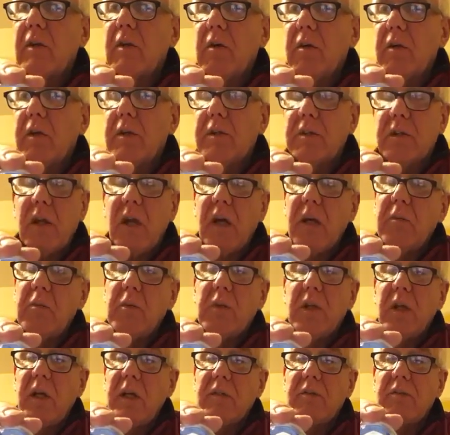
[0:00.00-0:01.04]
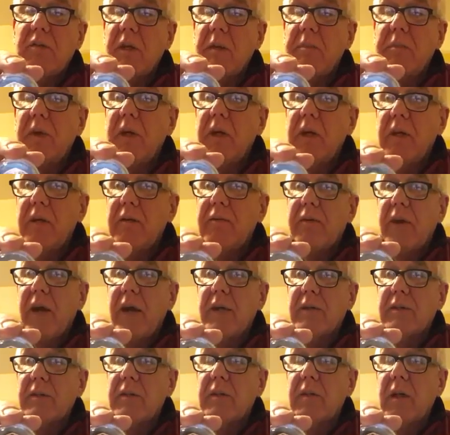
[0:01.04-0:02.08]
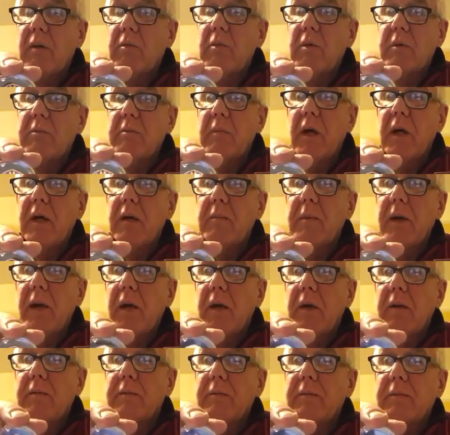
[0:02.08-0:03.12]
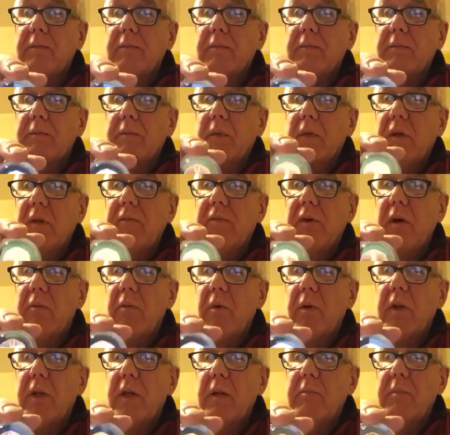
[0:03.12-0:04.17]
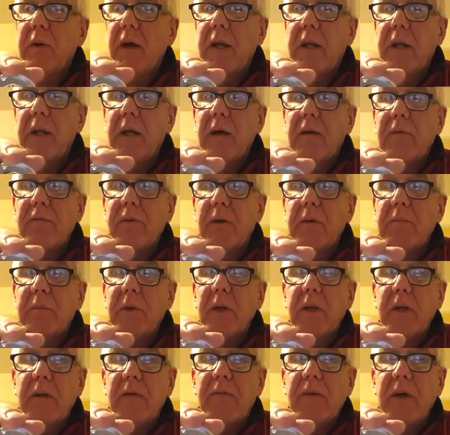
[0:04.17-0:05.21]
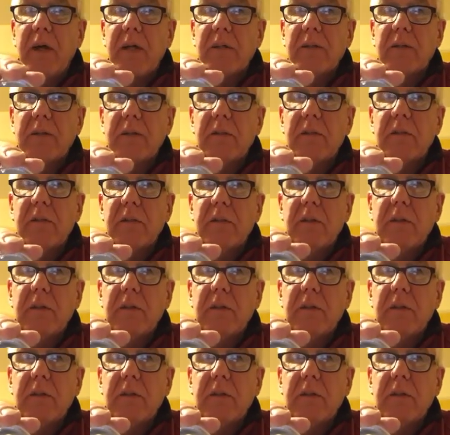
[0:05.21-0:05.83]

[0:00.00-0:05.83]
coins, I would literally be in at 1,000. I wouldn't muck about. If I wanted it bad enough, I'd be in at 1,000.